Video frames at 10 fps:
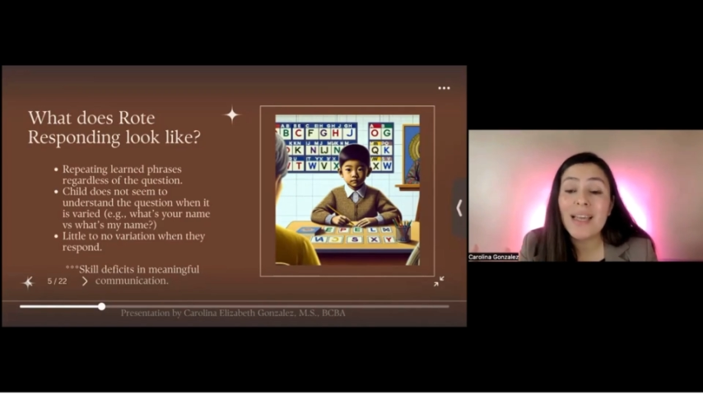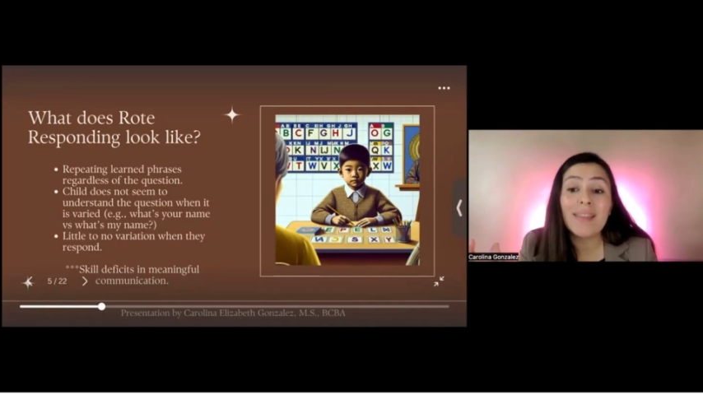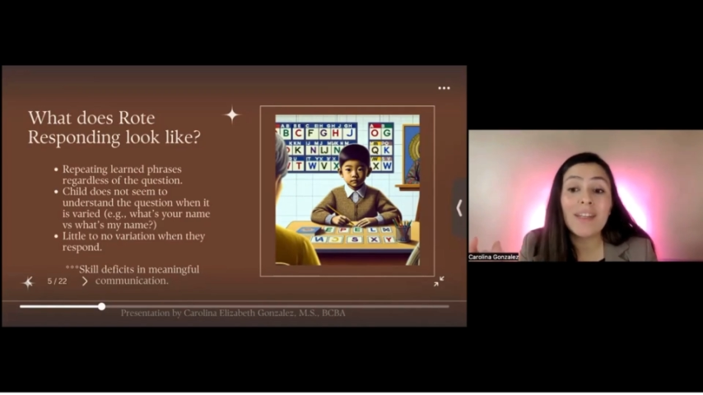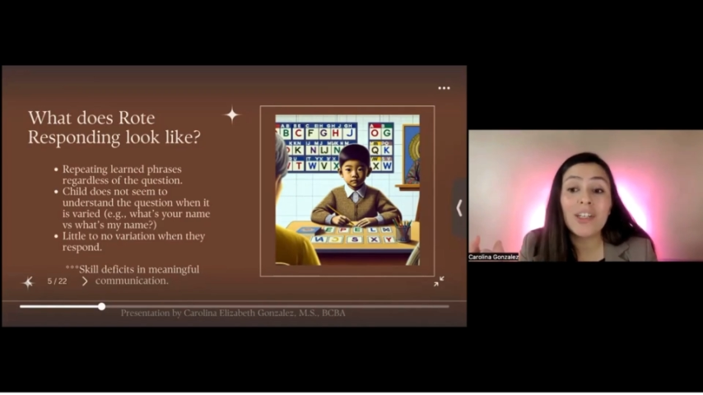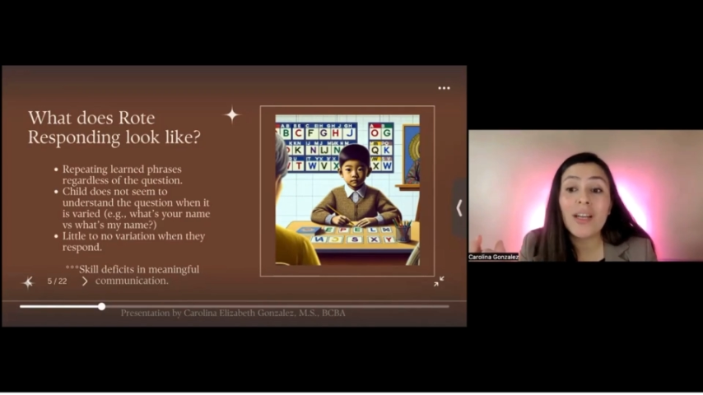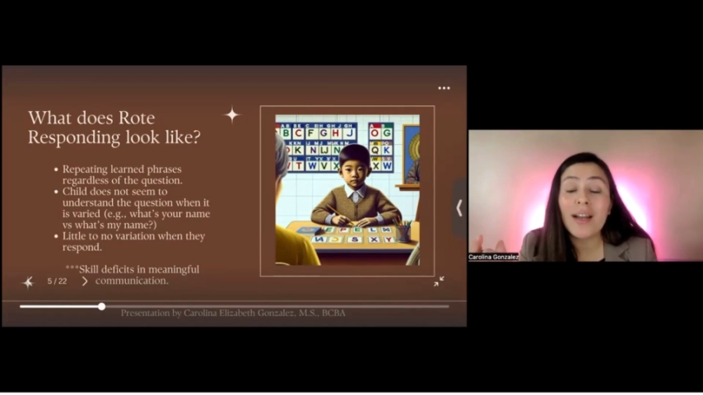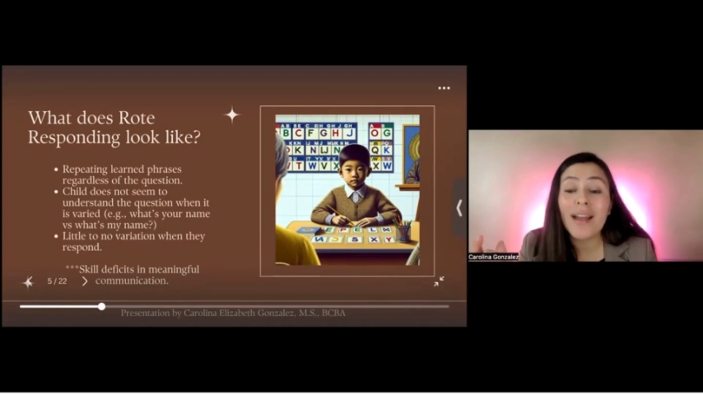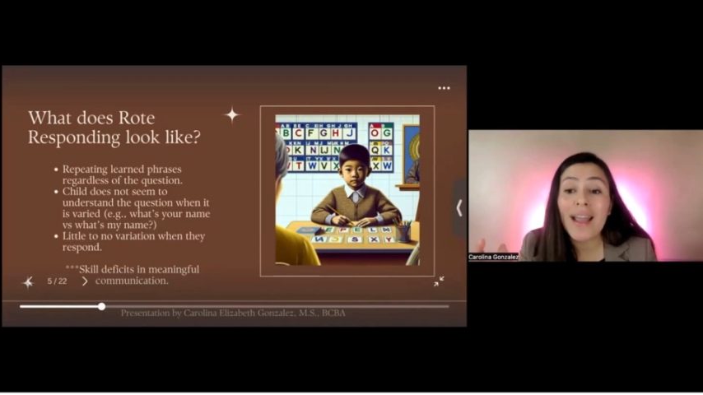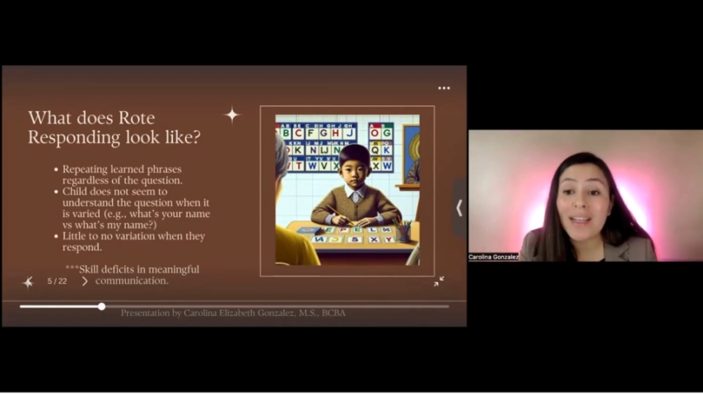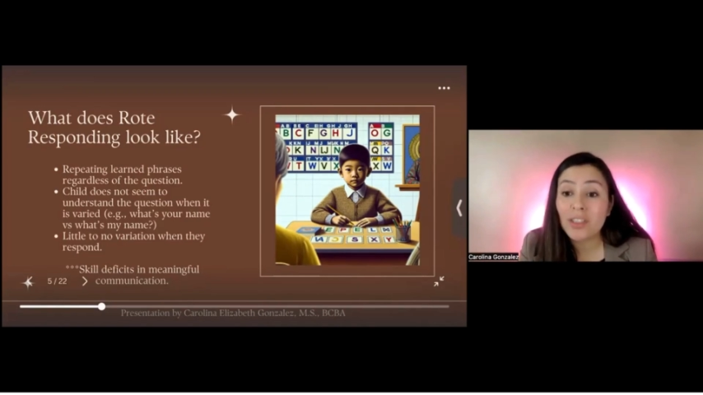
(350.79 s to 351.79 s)
and they're not
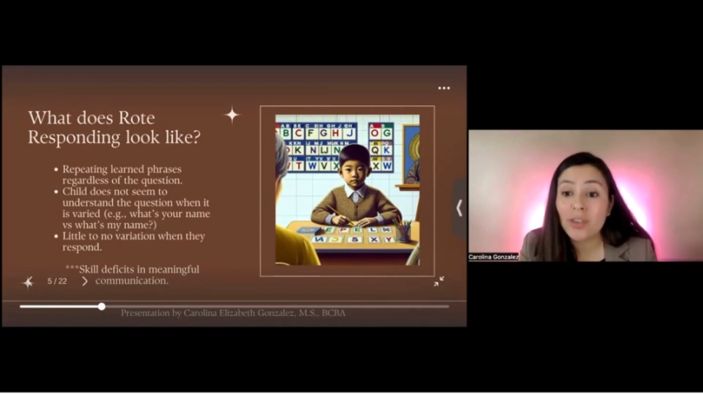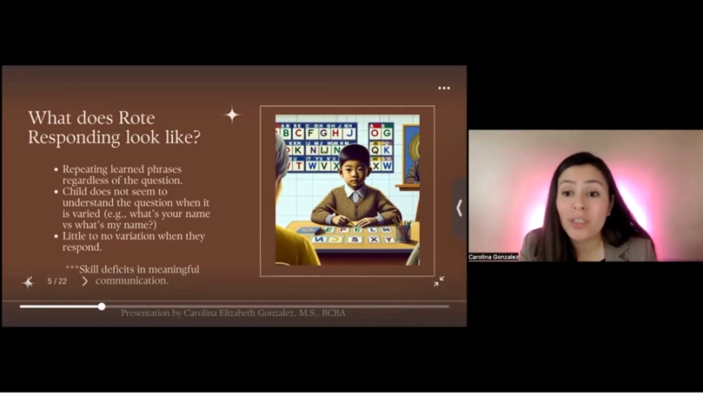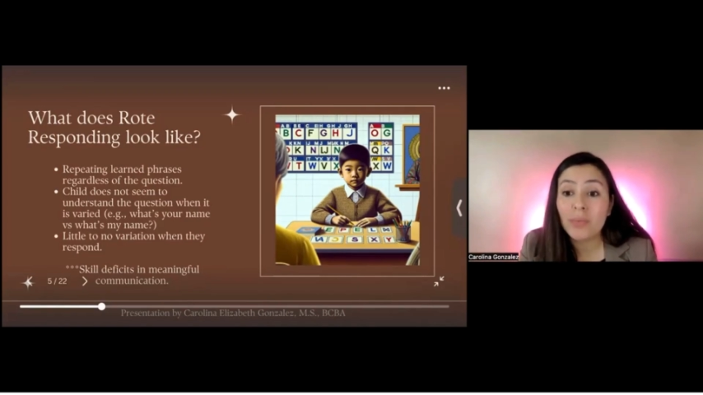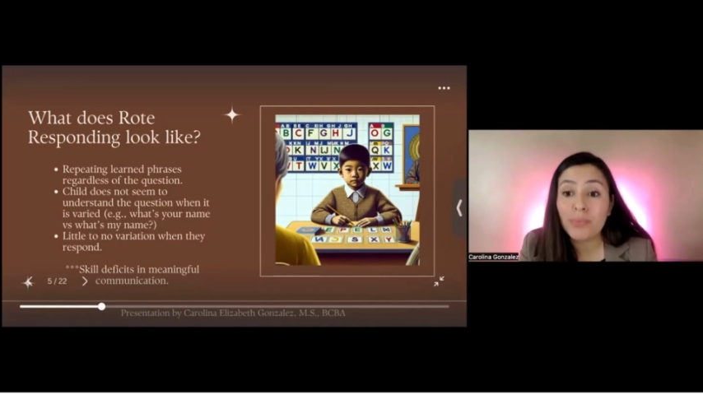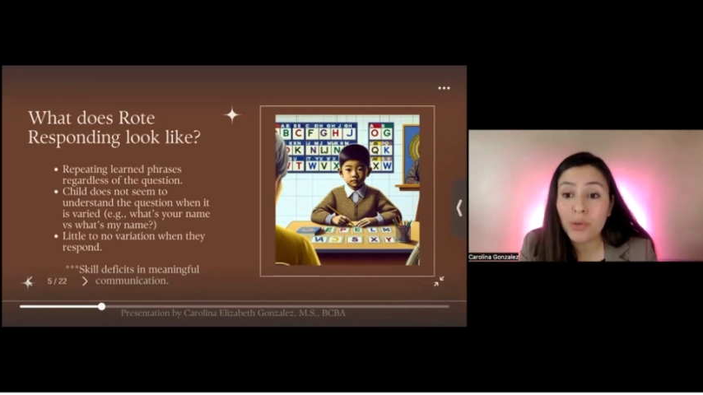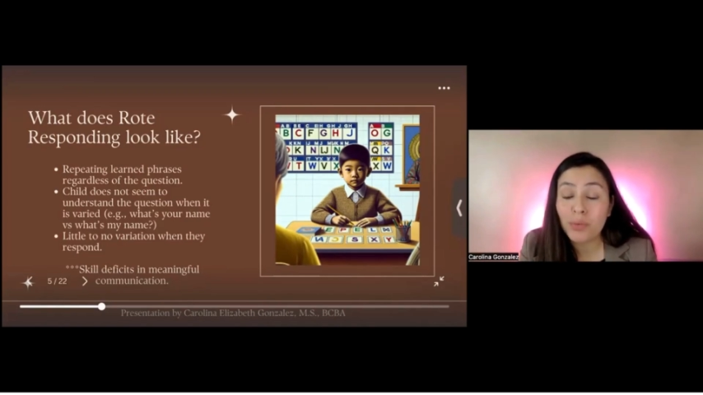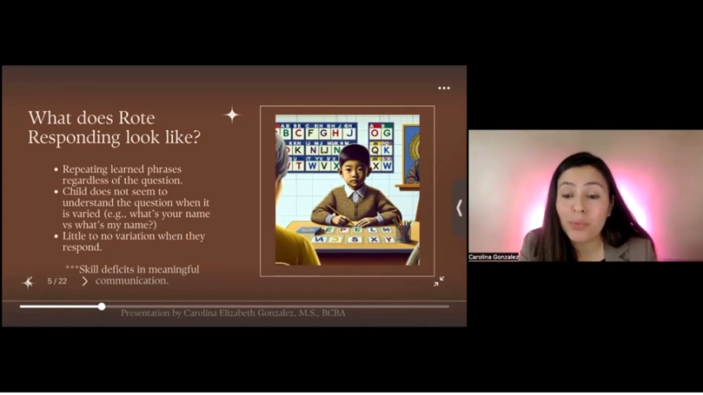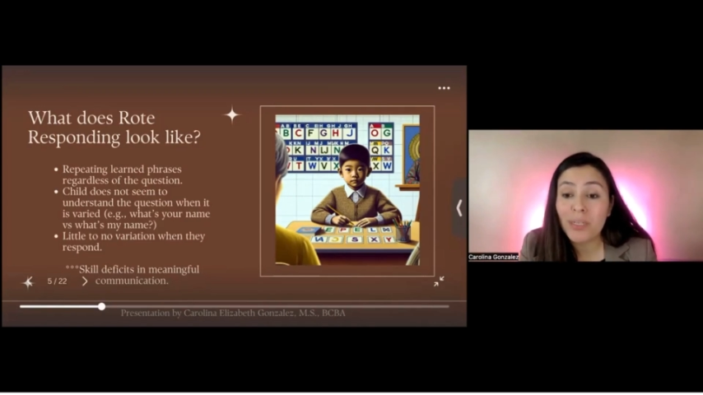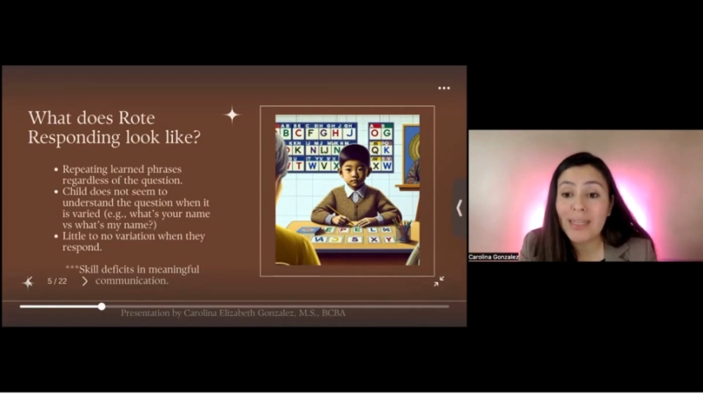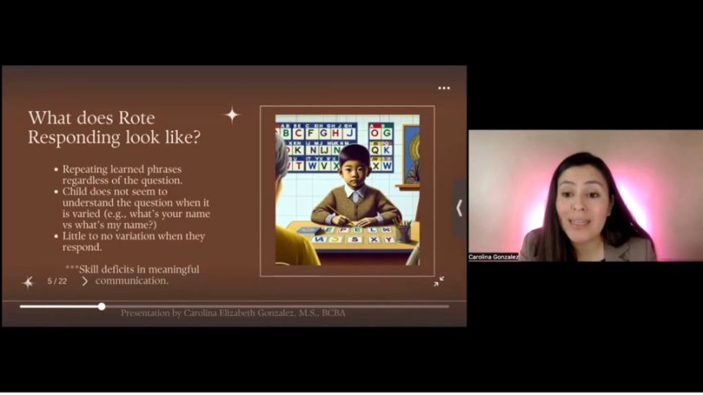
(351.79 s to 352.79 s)
answering
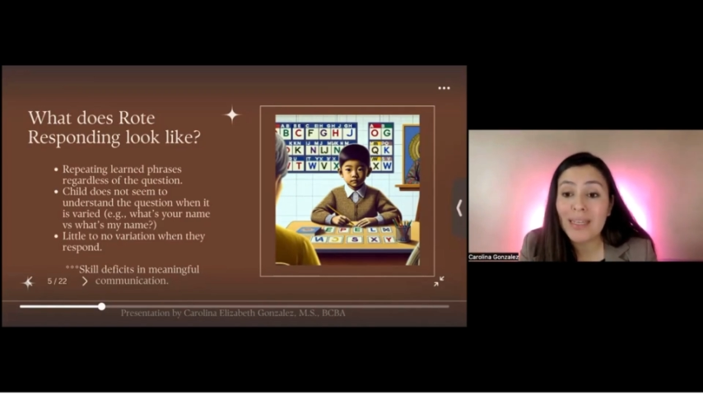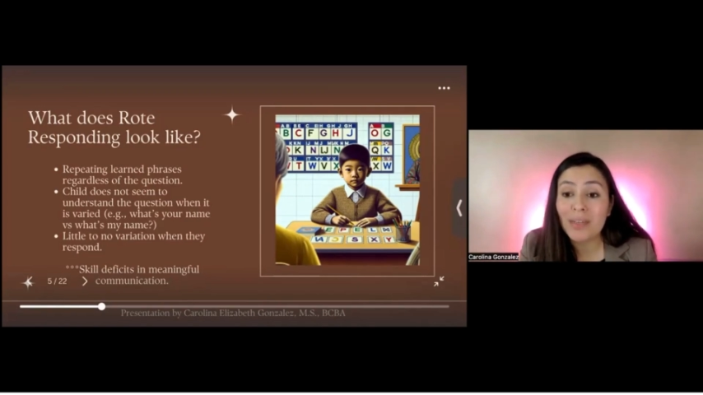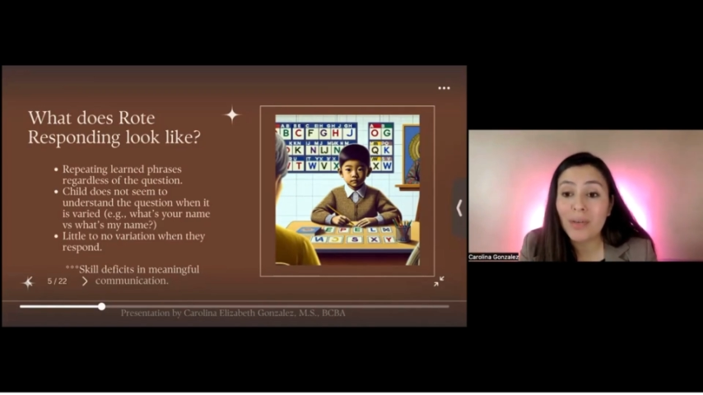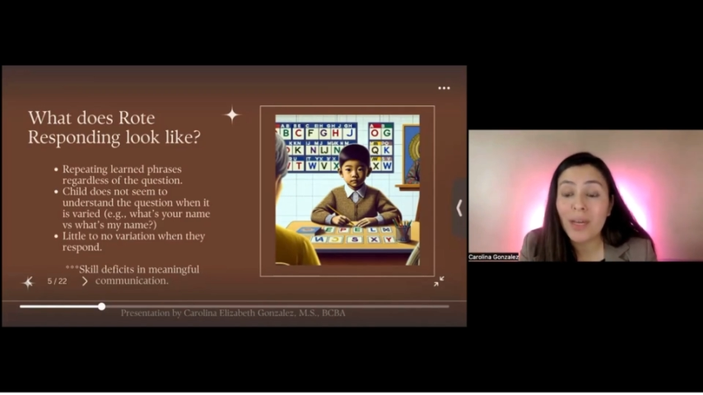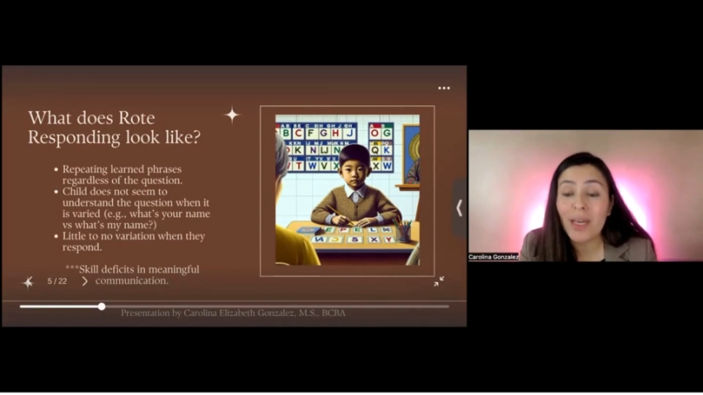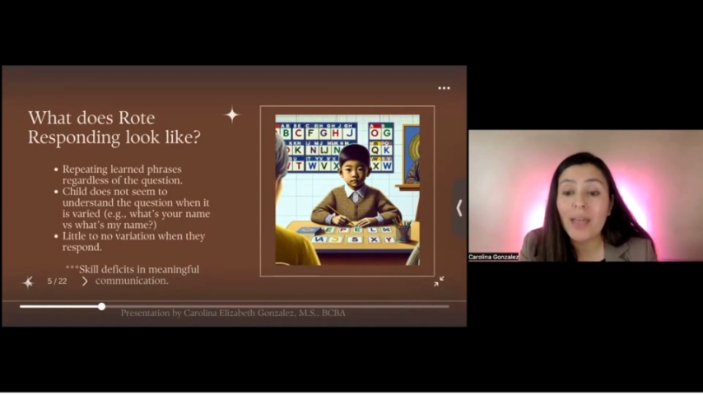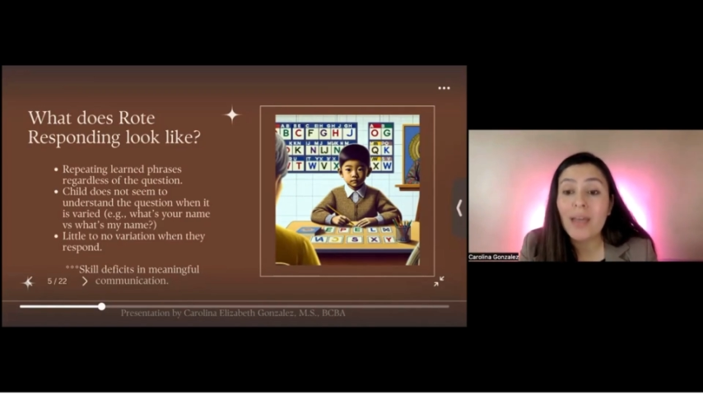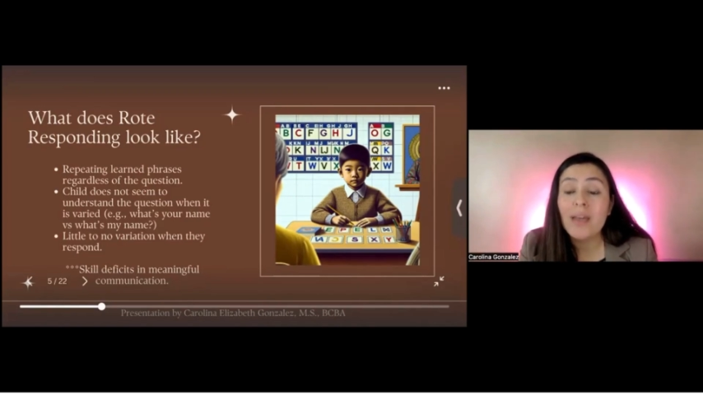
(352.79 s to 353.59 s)
appropriately. Okay.